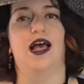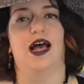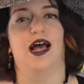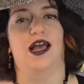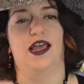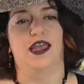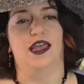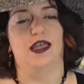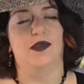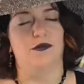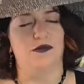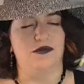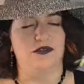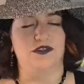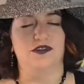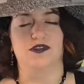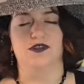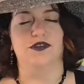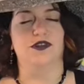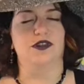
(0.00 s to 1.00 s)
I am
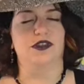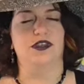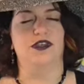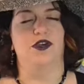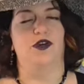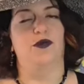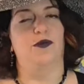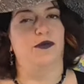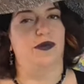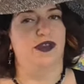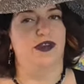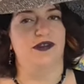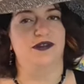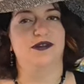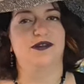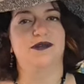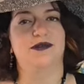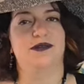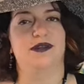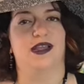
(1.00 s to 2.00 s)
certainly
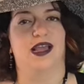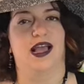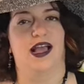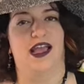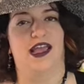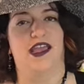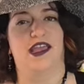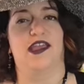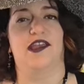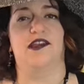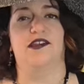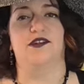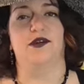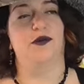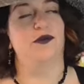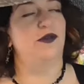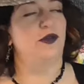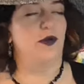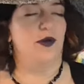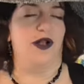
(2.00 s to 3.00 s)
open. I
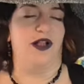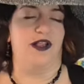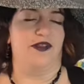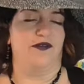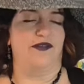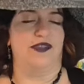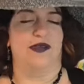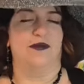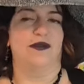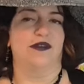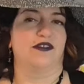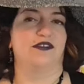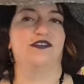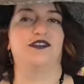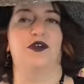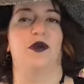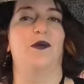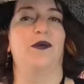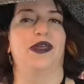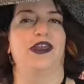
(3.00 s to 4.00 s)
don't know all of them. There's
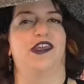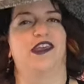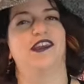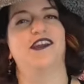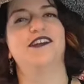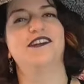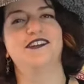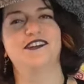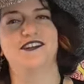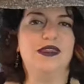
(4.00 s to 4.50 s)
so many.